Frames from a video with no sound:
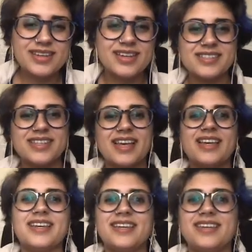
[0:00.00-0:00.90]
Because
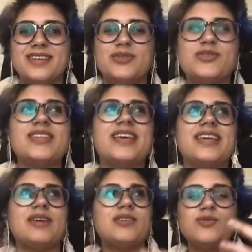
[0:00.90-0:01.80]
like
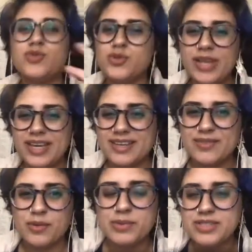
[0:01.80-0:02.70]
you drew like,
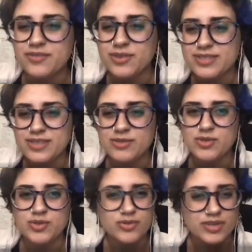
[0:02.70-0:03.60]
what was the first thing you
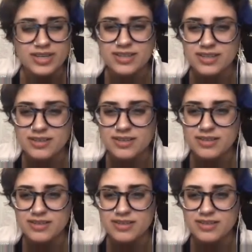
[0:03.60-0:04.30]
drew? You drew like a